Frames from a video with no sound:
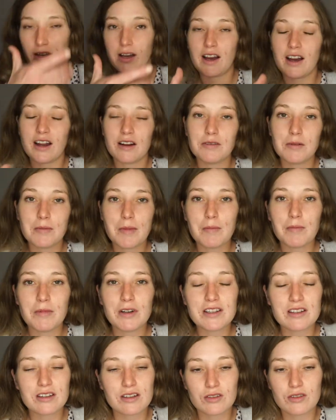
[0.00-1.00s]
I remember
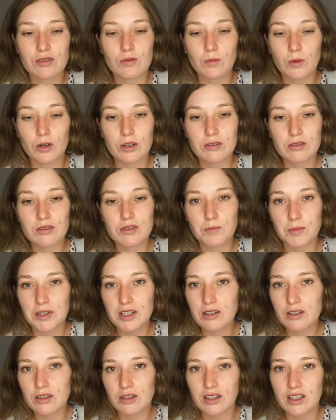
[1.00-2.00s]
listening to one
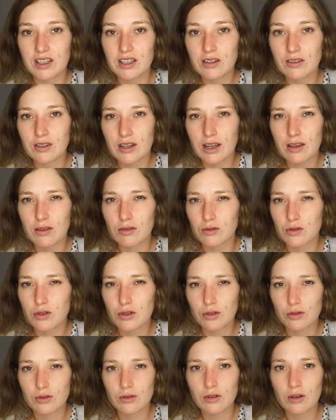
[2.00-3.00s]
speech on ego death or
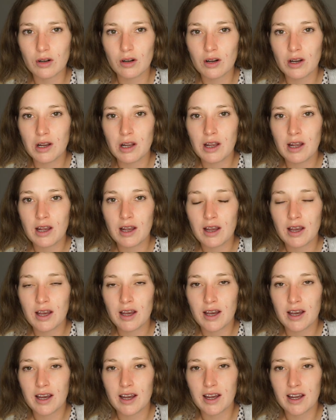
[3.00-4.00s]
two,
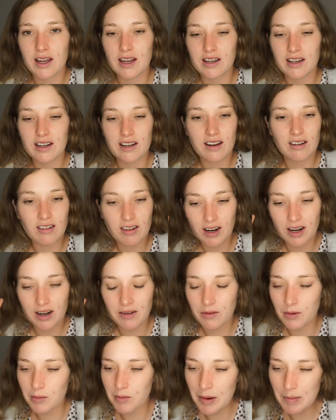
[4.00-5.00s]
and I
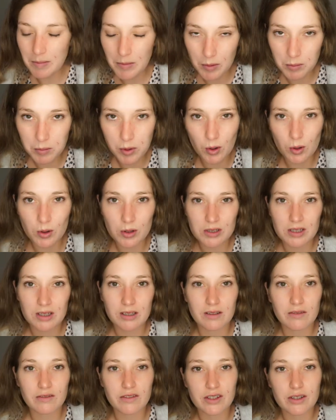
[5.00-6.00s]
remember
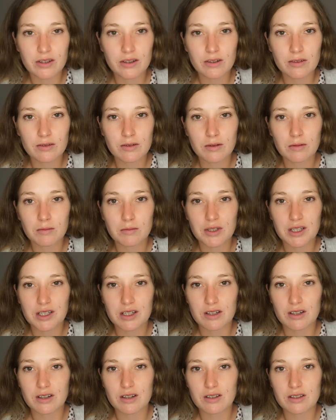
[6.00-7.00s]
pausing the video
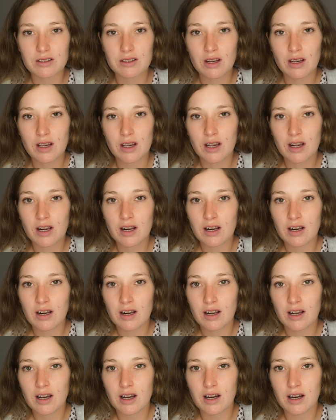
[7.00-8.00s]
because
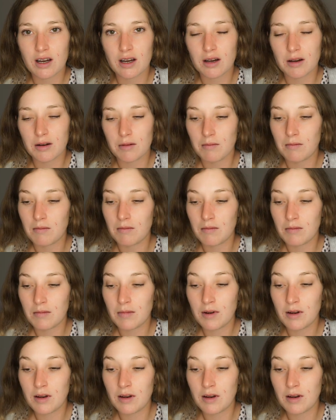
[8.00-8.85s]
I